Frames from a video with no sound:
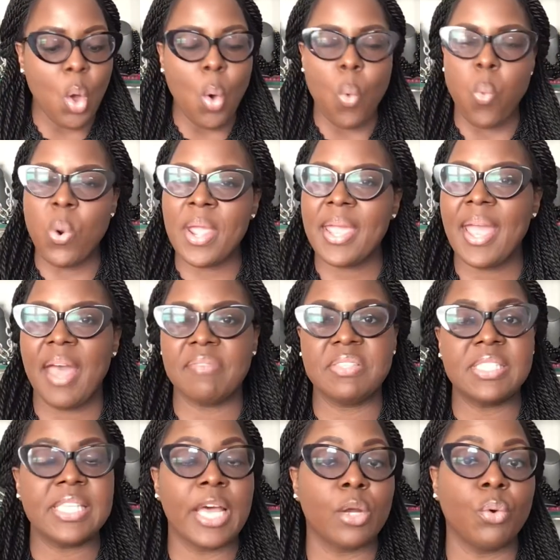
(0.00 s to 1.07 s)
We have
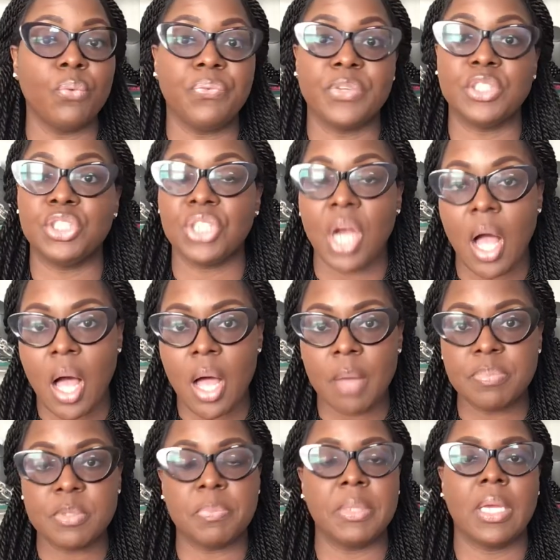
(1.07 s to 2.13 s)
settled for
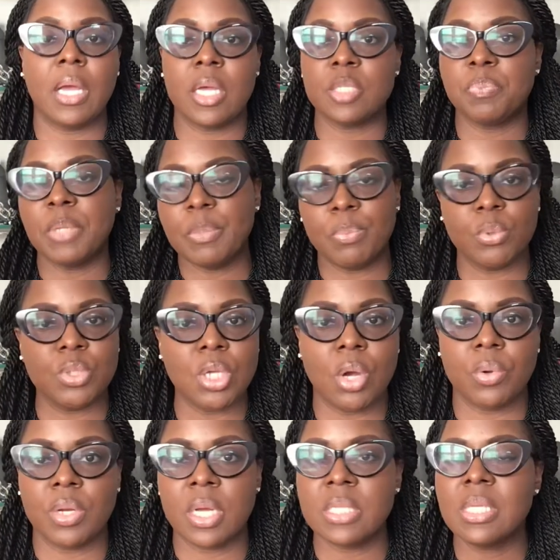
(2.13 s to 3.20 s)
jobs because people
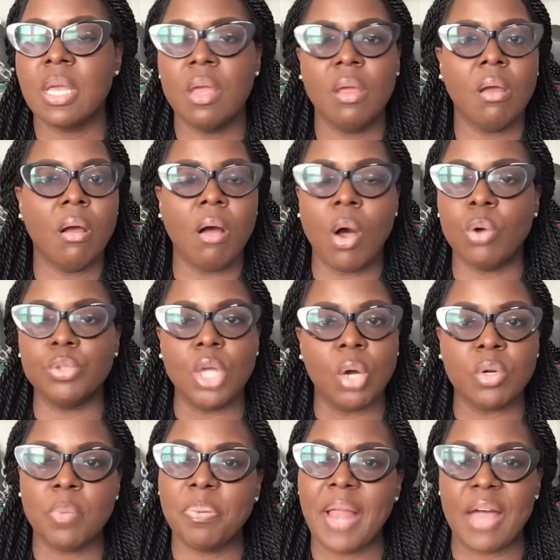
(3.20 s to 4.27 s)
told us, "Oh,
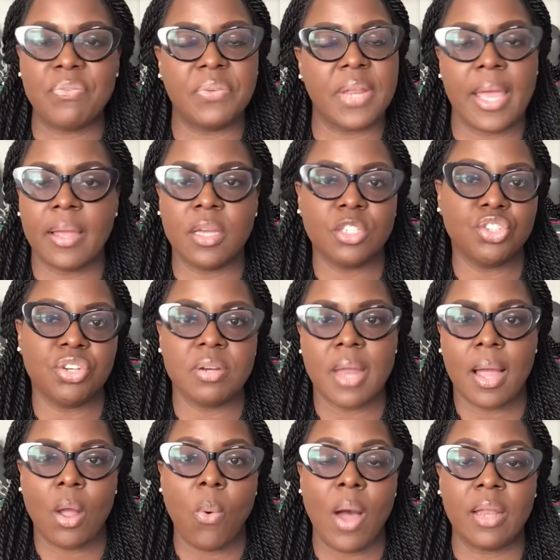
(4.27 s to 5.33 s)
don't apply for that because you're
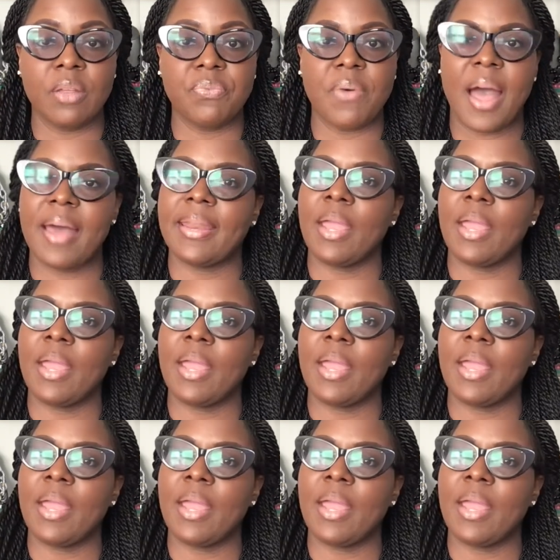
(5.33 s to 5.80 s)
not qualified."